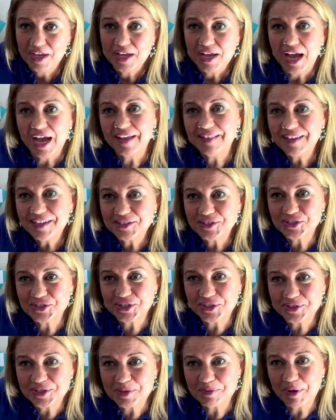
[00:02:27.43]
I'd like to
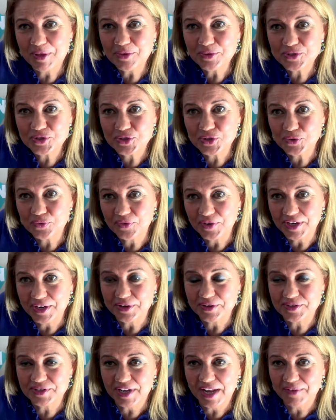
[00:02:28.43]
share some other
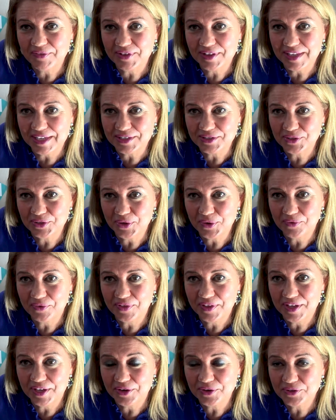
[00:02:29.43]
souvenirs that I've collected over
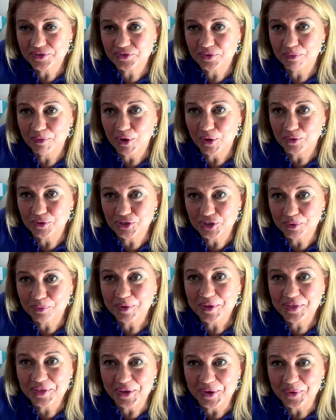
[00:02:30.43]
the years from the ocean
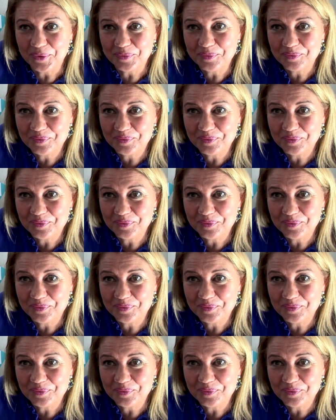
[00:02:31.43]
with you.